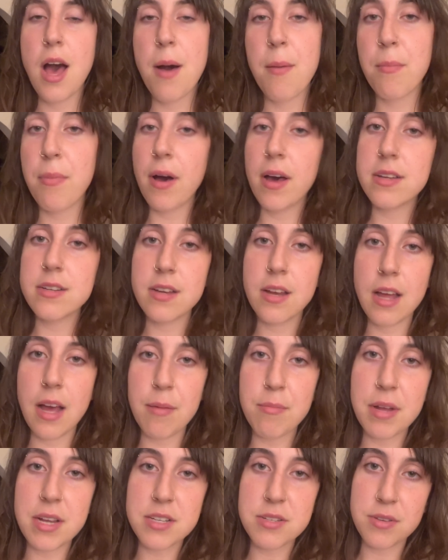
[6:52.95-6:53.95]
But I'm
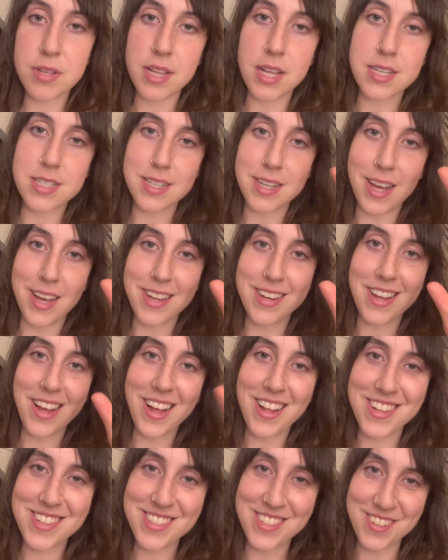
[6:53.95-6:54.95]
not doing that tonight.
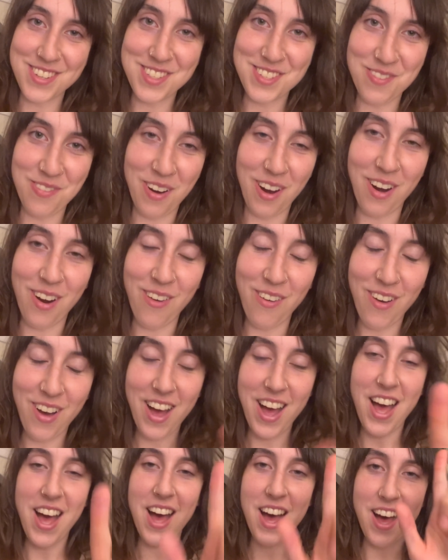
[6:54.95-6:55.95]
I'll do it tomorrow.
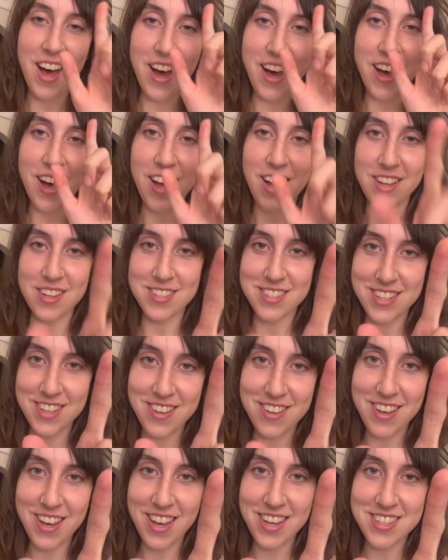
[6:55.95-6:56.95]
I'll see
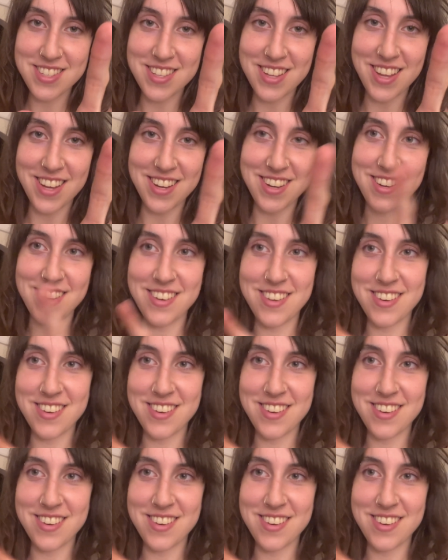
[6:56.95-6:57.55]
you guys then.